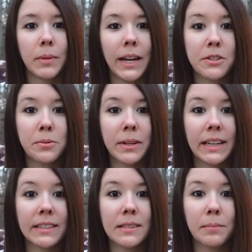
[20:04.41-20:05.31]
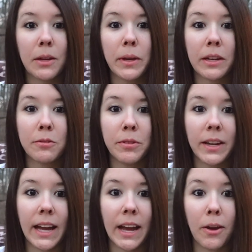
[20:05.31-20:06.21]
I just wanted to get something quick and
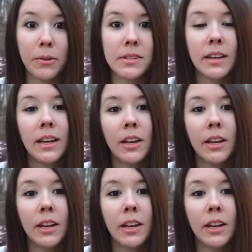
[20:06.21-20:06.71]
fun out